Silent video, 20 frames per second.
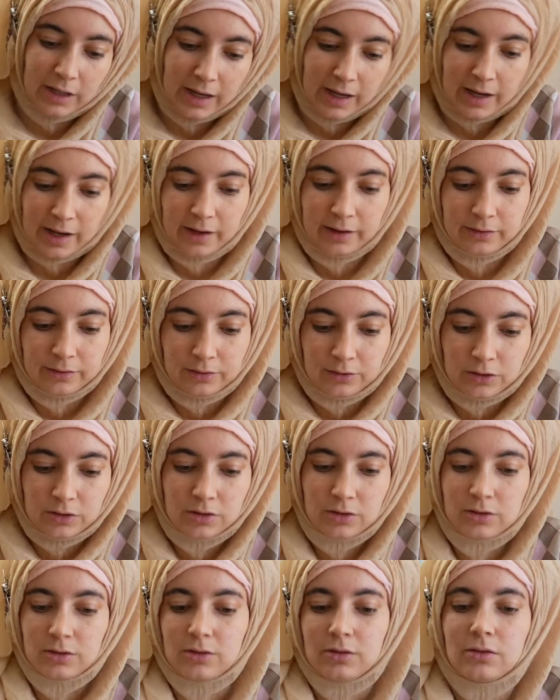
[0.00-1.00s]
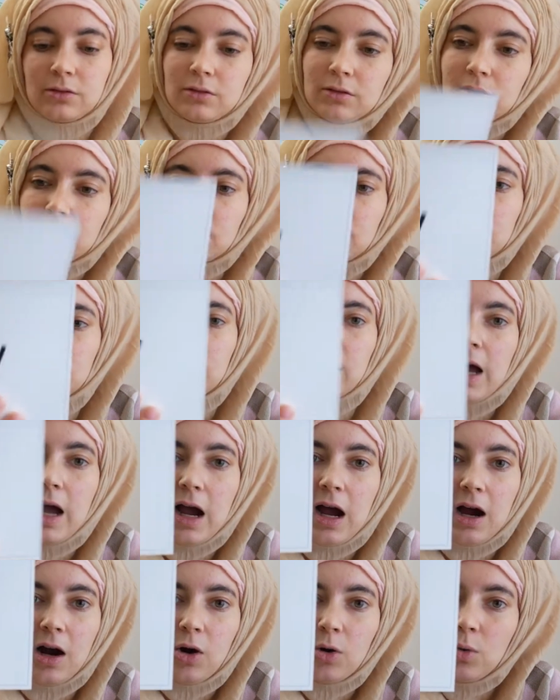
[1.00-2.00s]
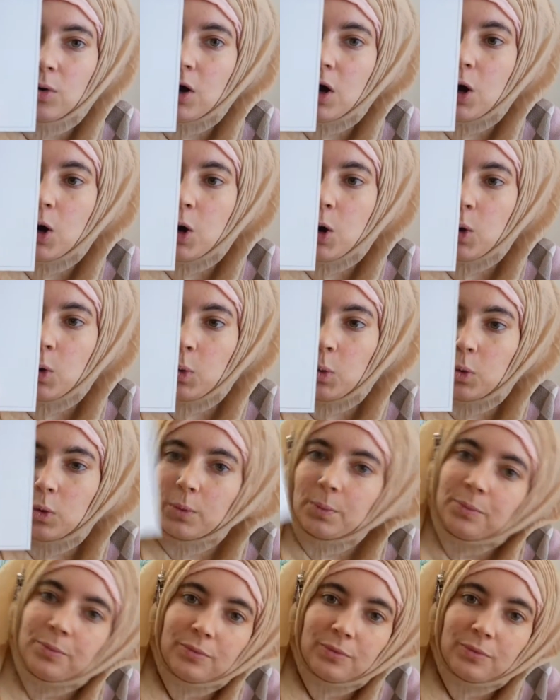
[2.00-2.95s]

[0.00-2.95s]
and ow, o.